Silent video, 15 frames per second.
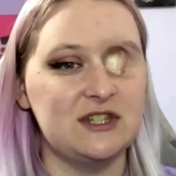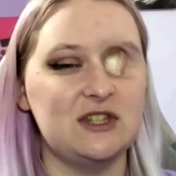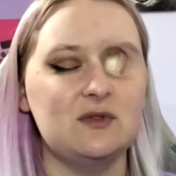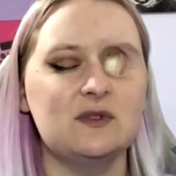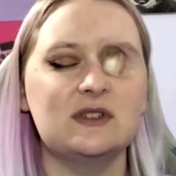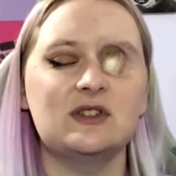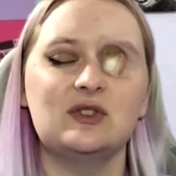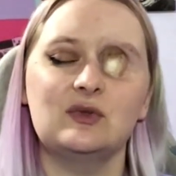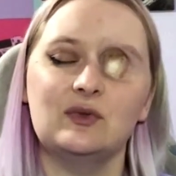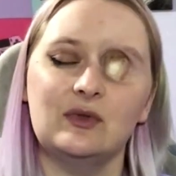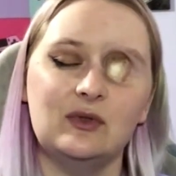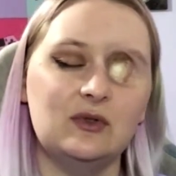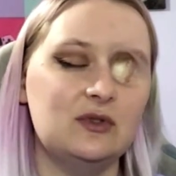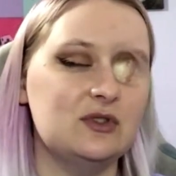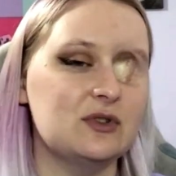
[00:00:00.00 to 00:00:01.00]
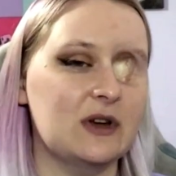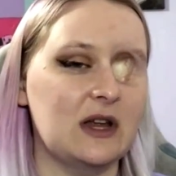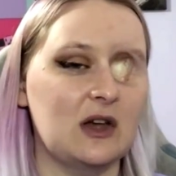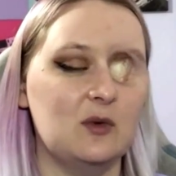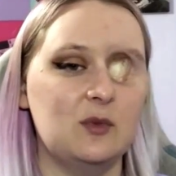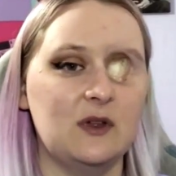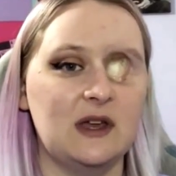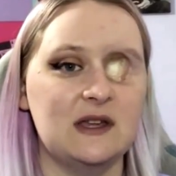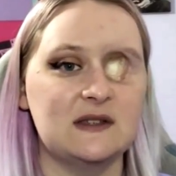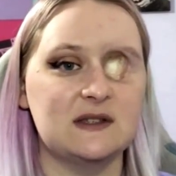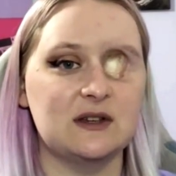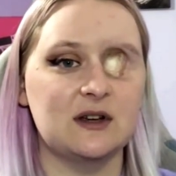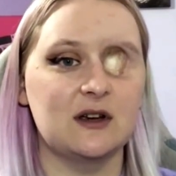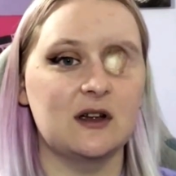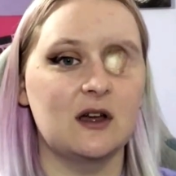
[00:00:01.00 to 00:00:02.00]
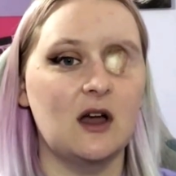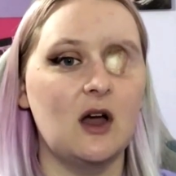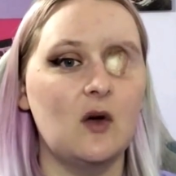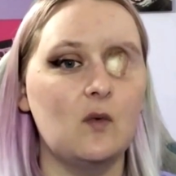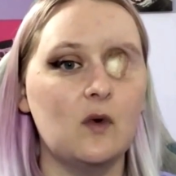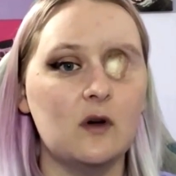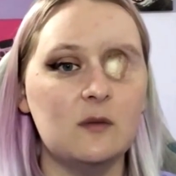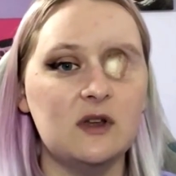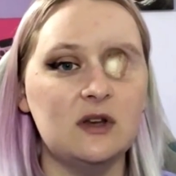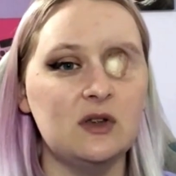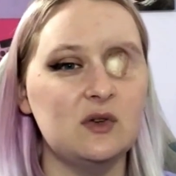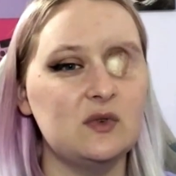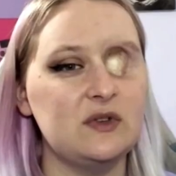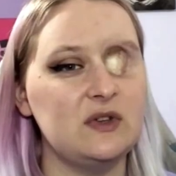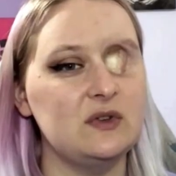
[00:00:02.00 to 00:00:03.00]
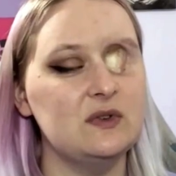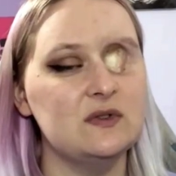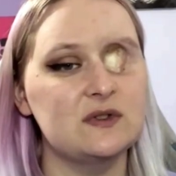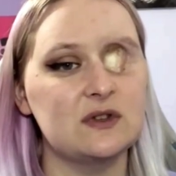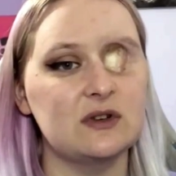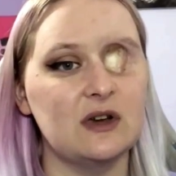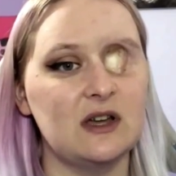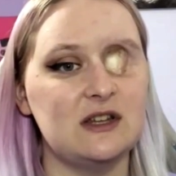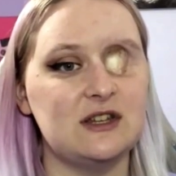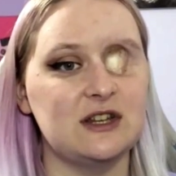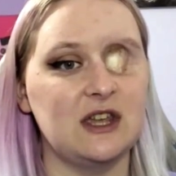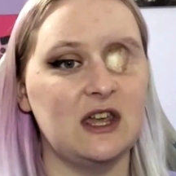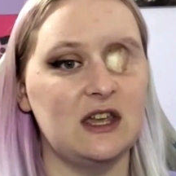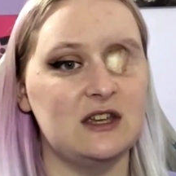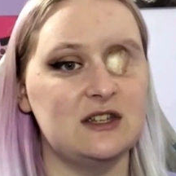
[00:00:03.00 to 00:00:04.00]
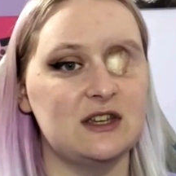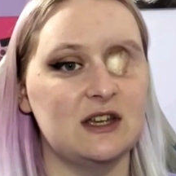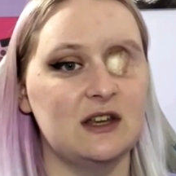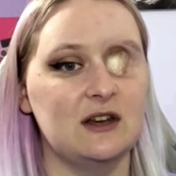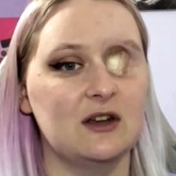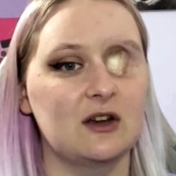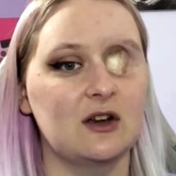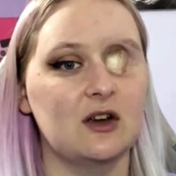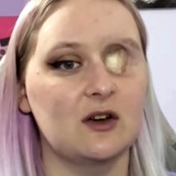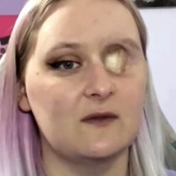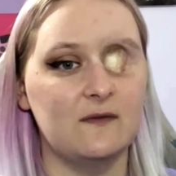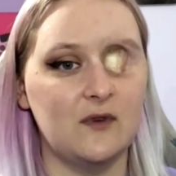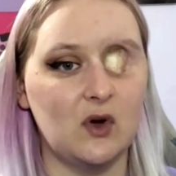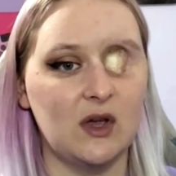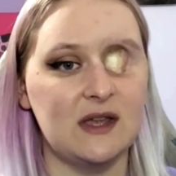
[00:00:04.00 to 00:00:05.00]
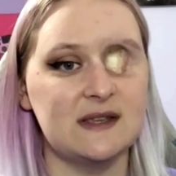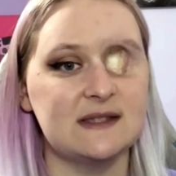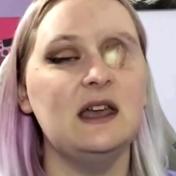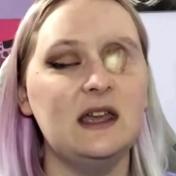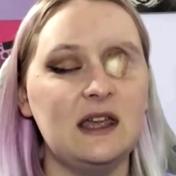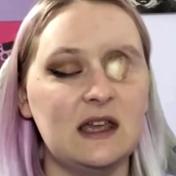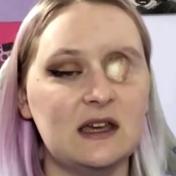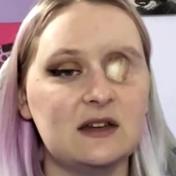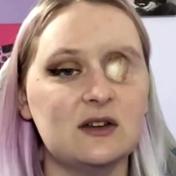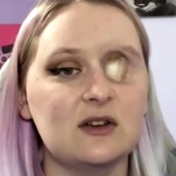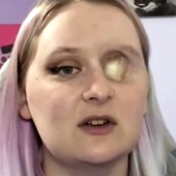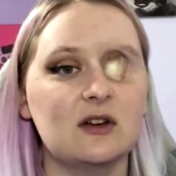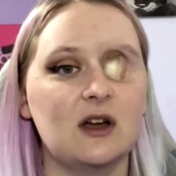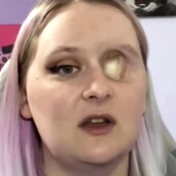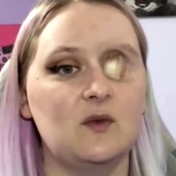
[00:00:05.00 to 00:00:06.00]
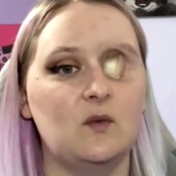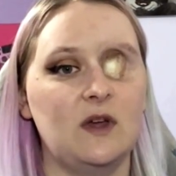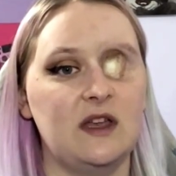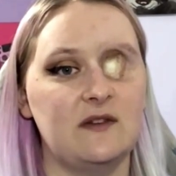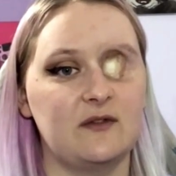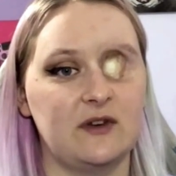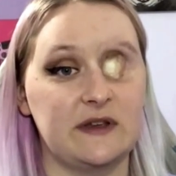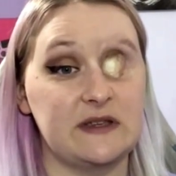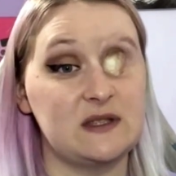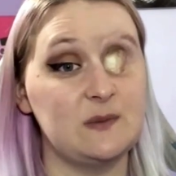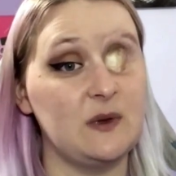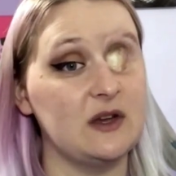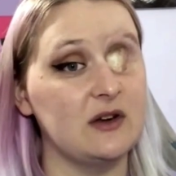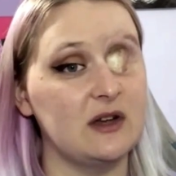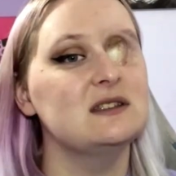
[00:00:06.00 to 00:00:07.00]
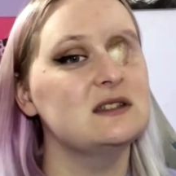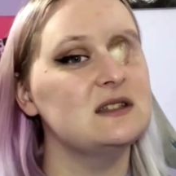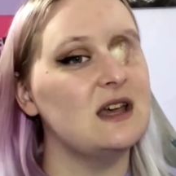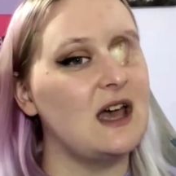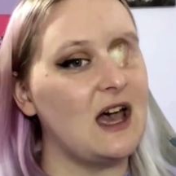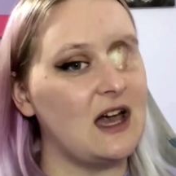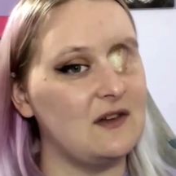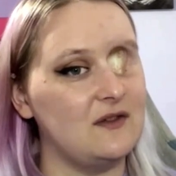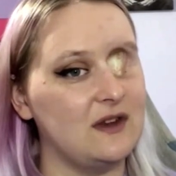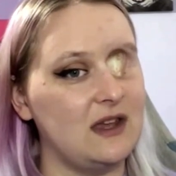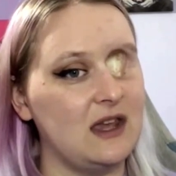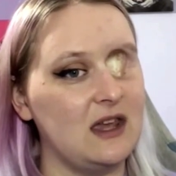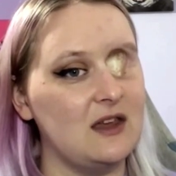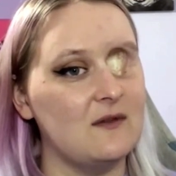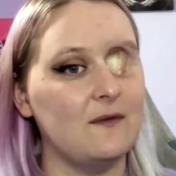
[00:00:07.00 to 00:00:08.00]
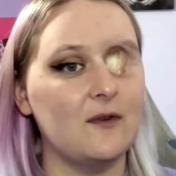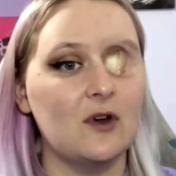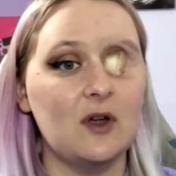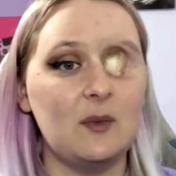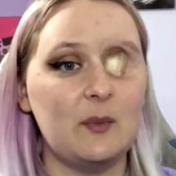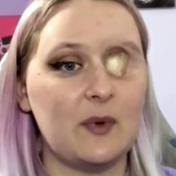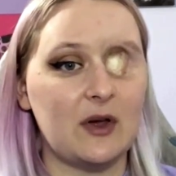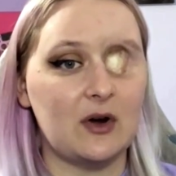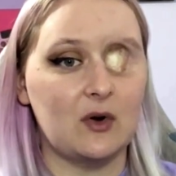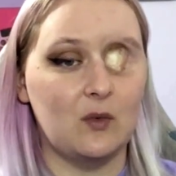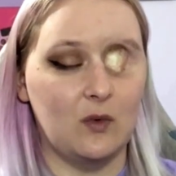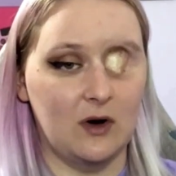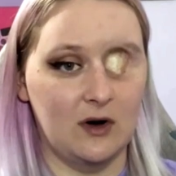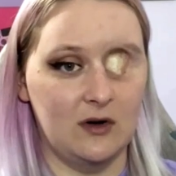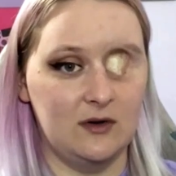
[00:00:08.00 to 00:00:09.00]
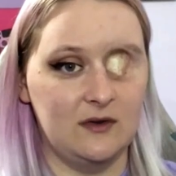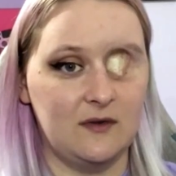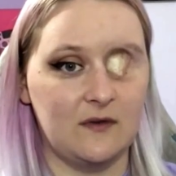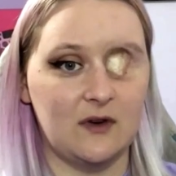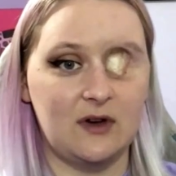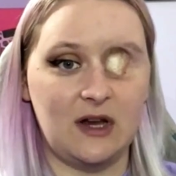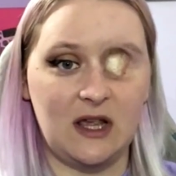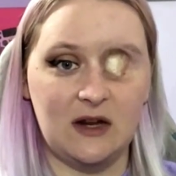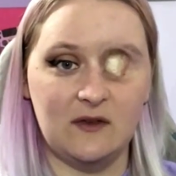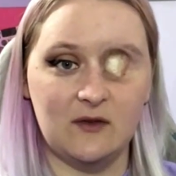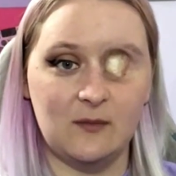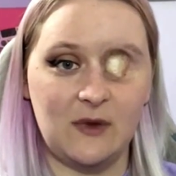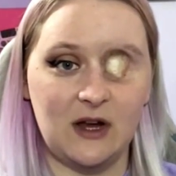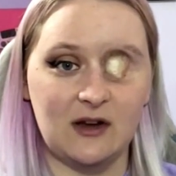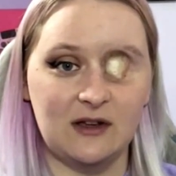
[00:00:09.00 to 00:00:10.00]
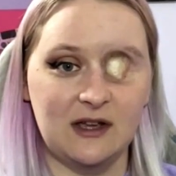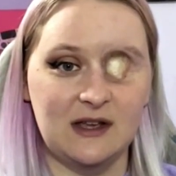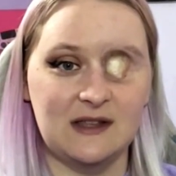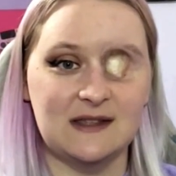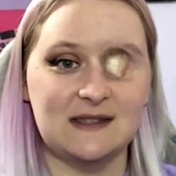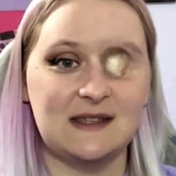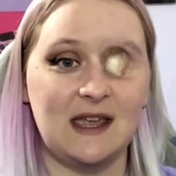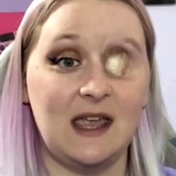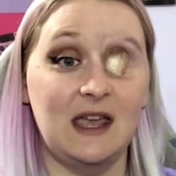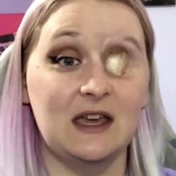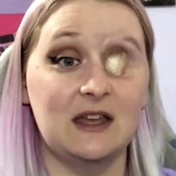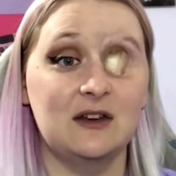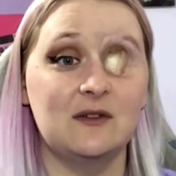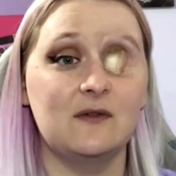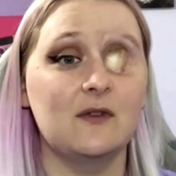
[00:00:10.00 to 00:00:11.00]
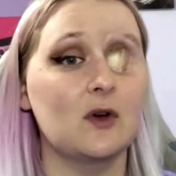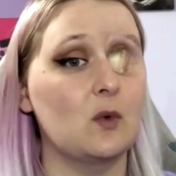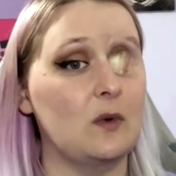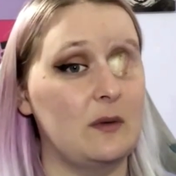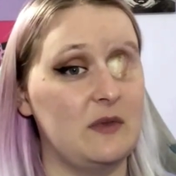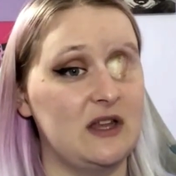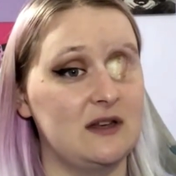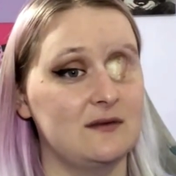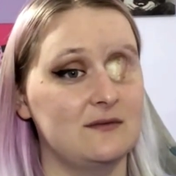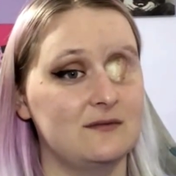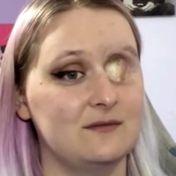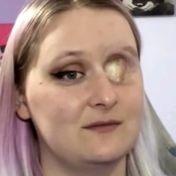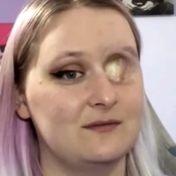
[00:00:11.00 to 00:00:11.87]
She was a true trailblazer, a woman who used her education, her voice, and her unwavering spirit to advocate for a better world for Native Americans and for women.